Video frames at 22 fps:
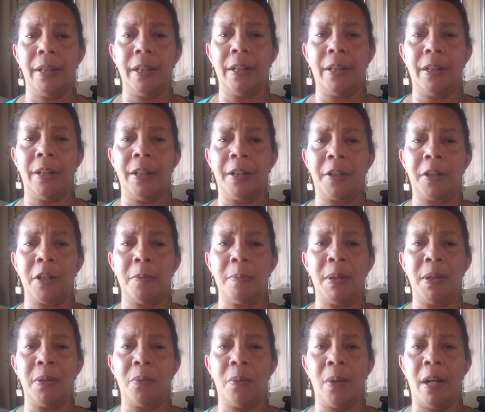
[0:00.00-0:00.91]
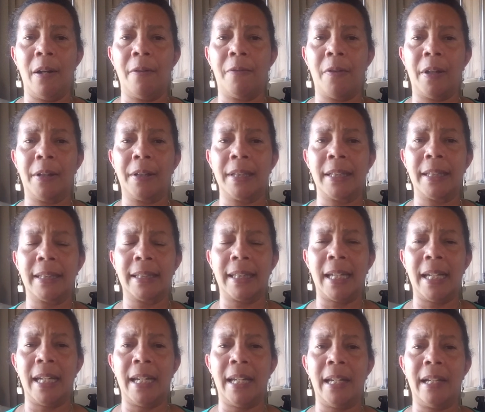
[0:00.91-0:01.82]
It could be rough on the
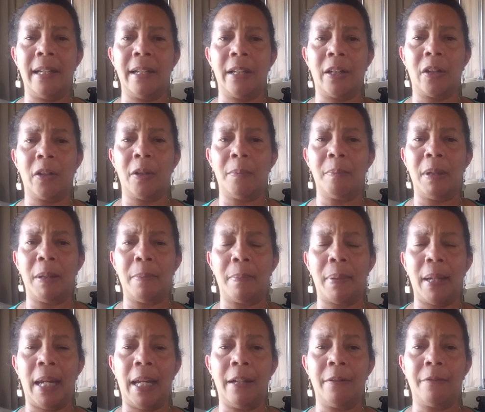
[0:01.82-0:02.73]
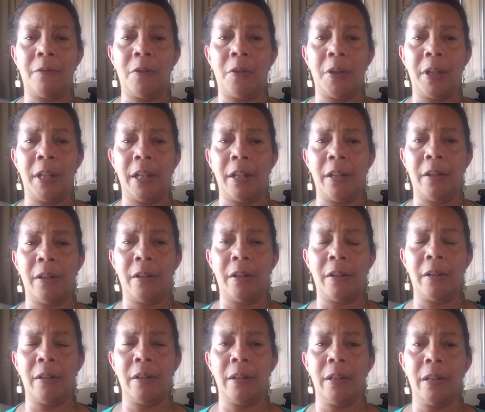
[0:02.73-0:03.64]
skin. It could be painful
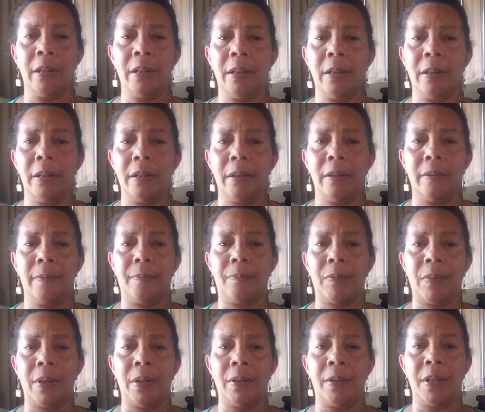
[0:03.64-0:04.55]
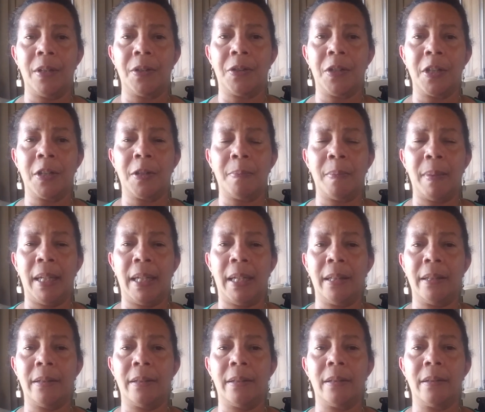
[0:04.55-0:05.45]
here. This just
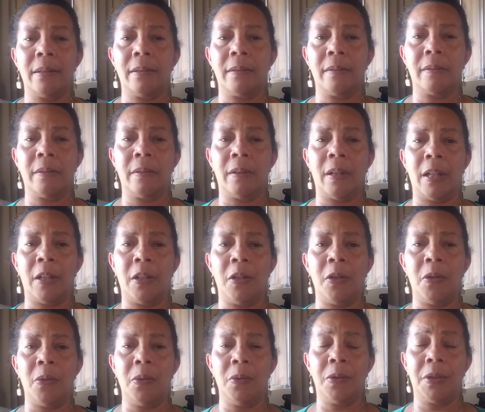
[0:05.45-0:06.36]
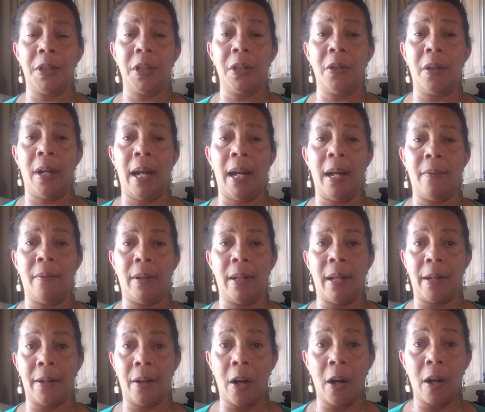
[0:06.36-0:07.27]
means that you still have a
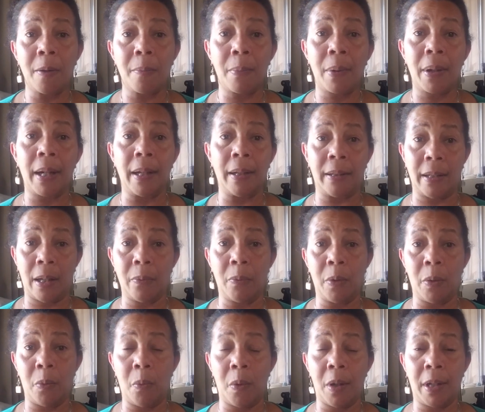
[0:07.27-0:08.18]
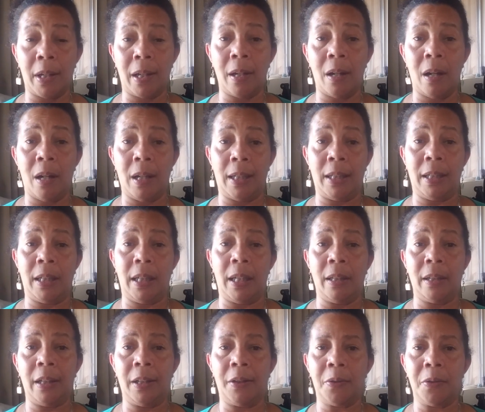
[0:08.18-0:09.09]
lot of heartbreak that we're working on and
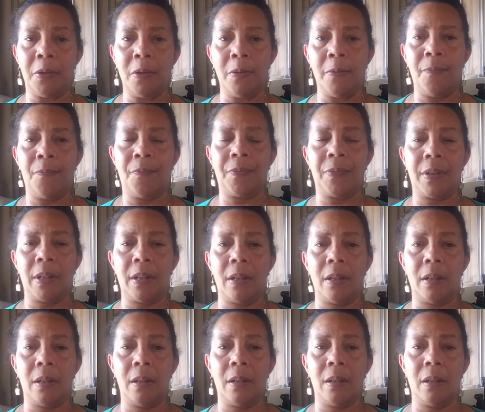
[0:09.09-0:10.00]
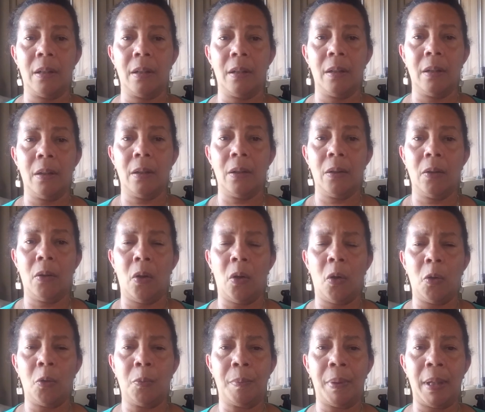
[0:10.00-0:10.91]
healing through.
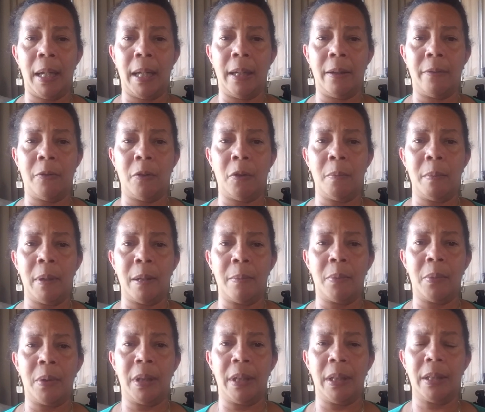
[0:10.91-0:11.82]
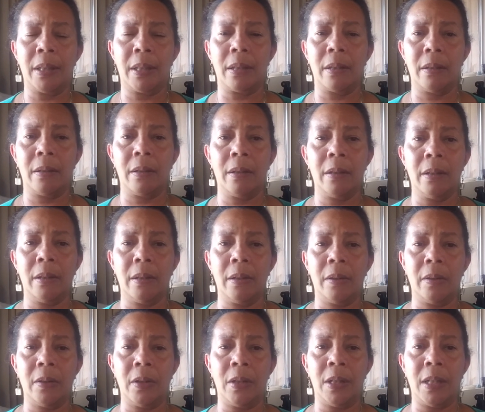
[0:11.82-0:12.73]
Old painful memories,
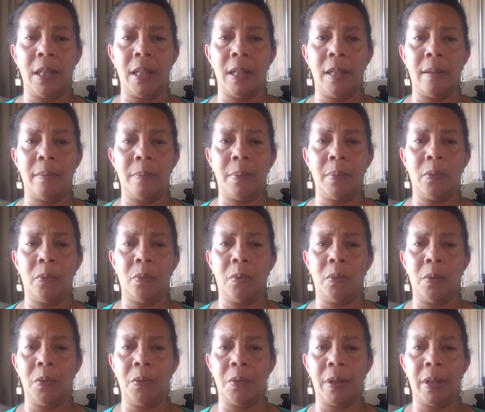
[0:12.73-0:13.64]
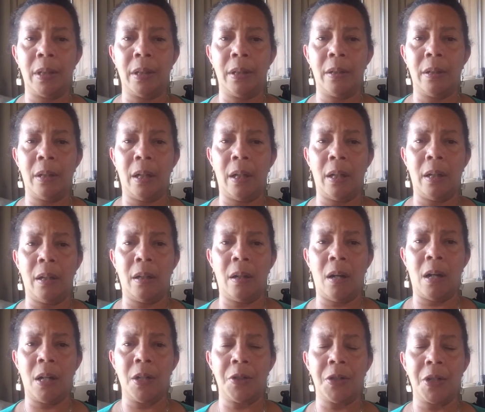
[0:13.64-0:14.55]
deep wounded
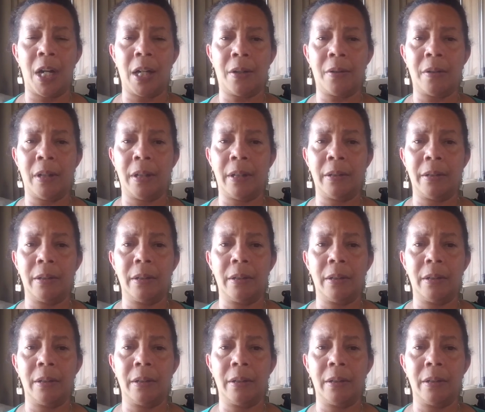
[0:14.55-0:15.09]
heart chakra.